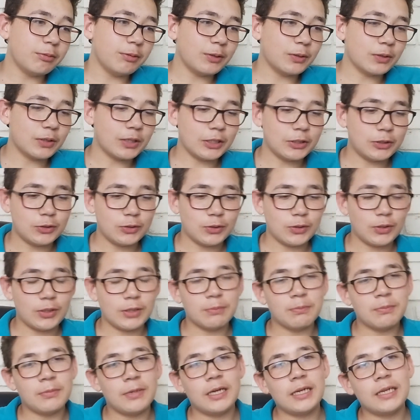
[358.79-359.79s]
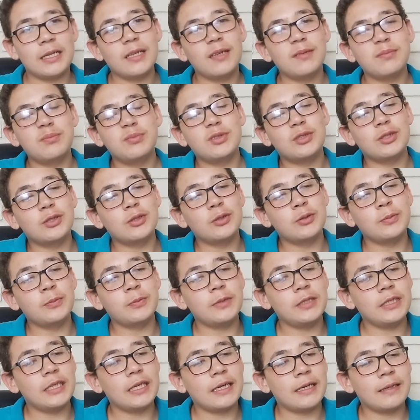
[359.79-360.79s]
We'll get to my club. So,
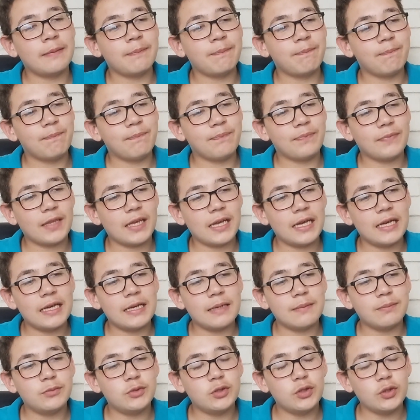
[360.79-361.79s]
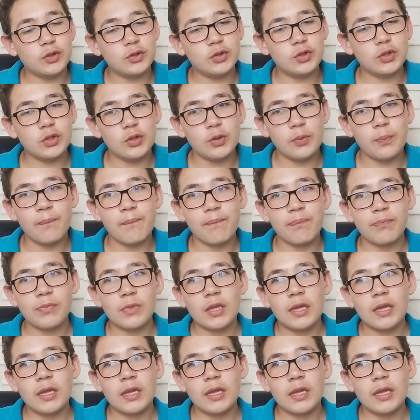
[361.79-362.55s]
yeah. 2-2.